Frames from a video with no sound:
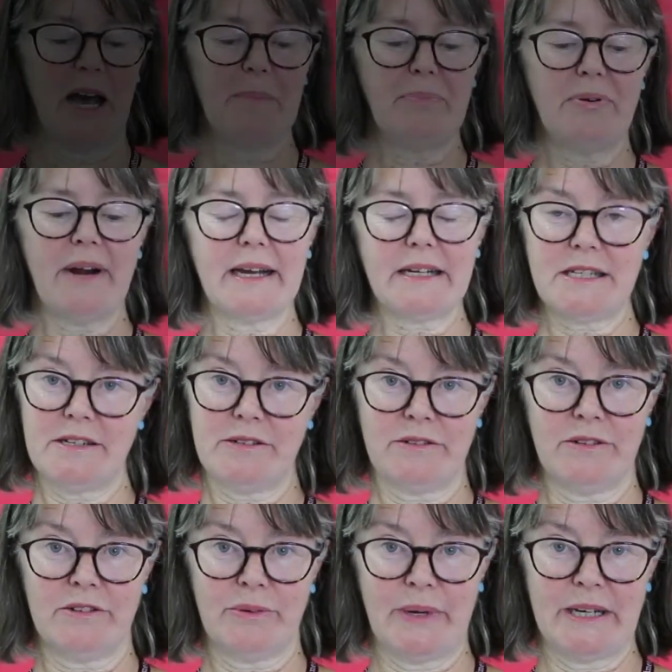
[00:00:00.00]
A
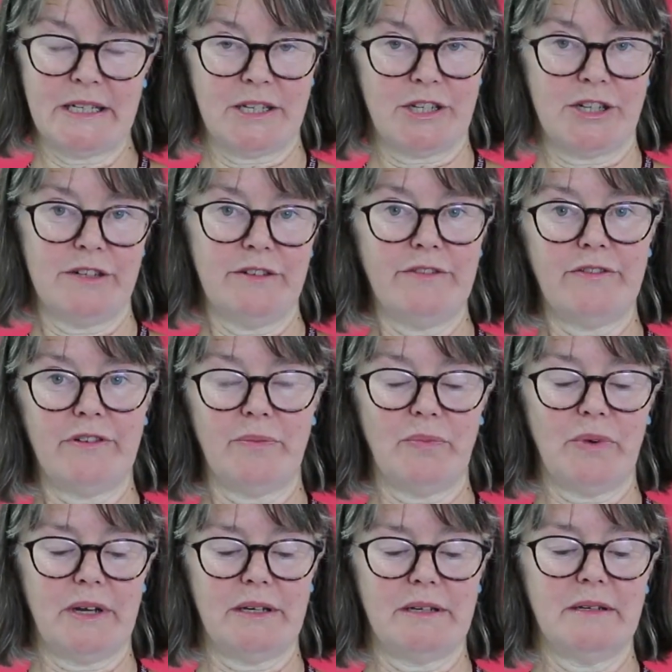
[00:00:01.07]
practical question from
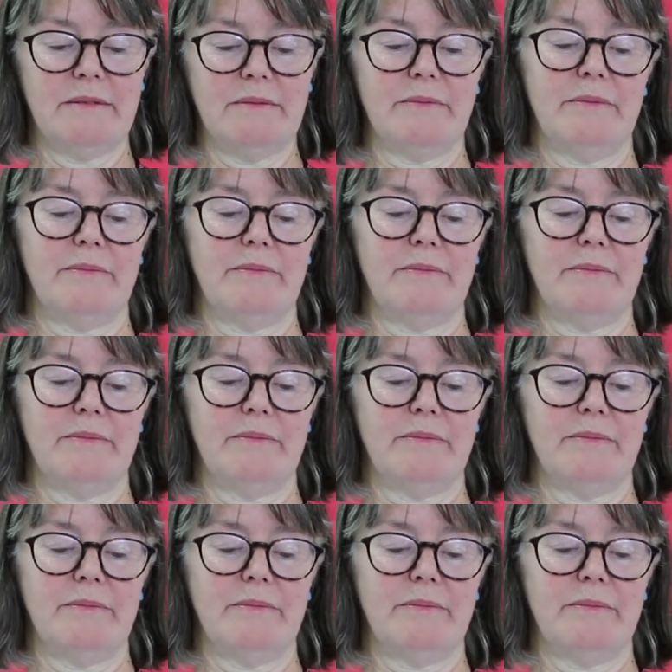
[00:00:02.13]
one